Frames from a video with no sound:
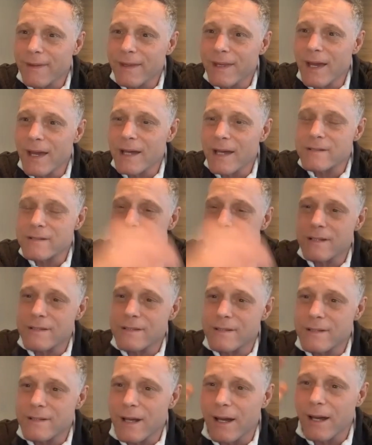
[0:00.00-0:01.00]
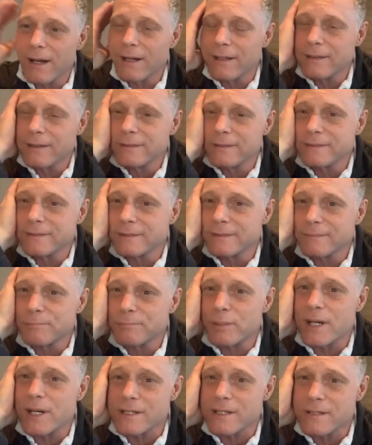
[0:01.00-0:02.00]
Yes, it's
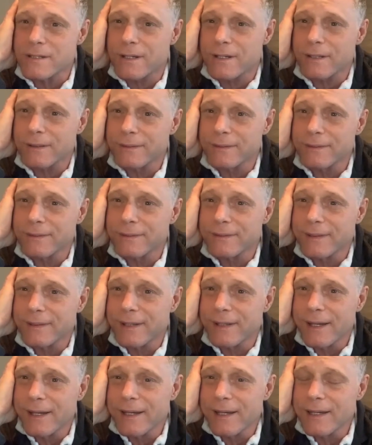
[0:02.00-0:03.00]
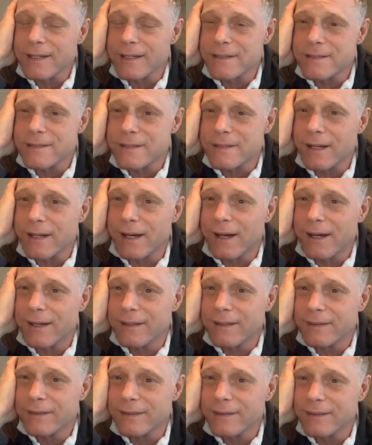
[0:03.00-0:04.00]
brisk. It's,
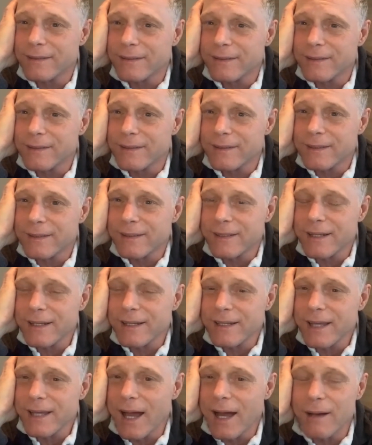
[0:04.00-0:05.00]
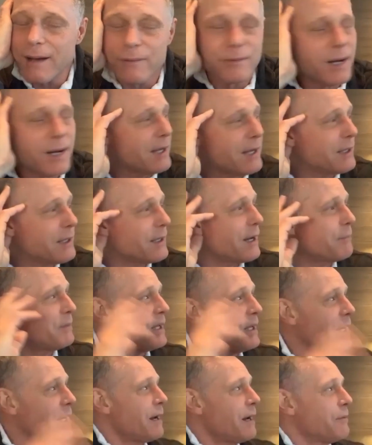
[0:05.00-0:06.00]
I mean,
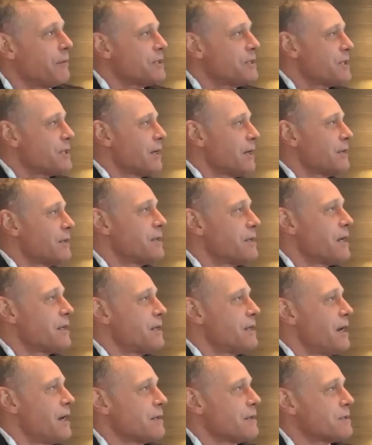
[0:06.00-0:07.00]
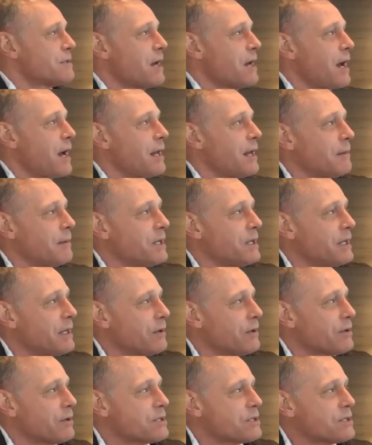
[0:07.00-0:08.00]
I wish I could take you outside. I mean,
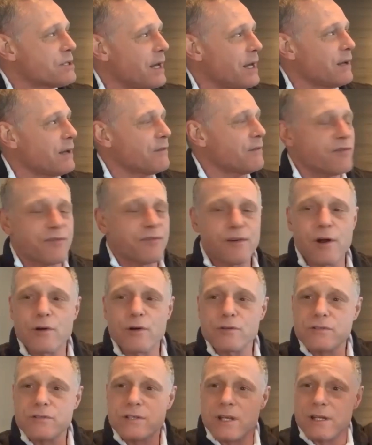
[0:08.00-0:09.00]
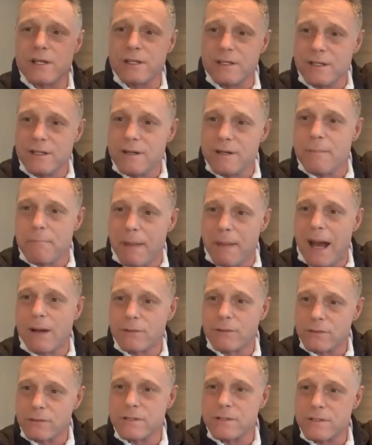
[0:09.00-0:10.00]
there is like frozen
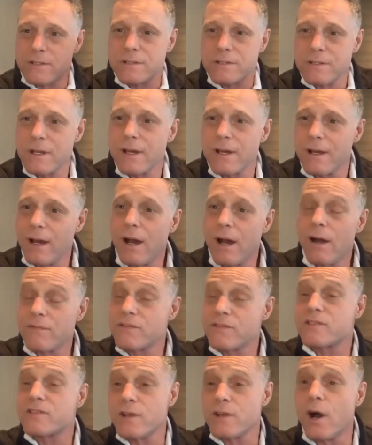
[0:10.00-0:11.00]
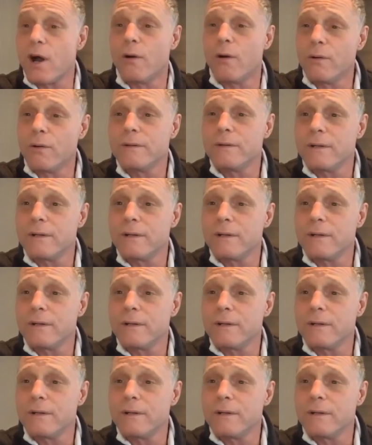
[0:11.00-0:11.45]
mountains of snow.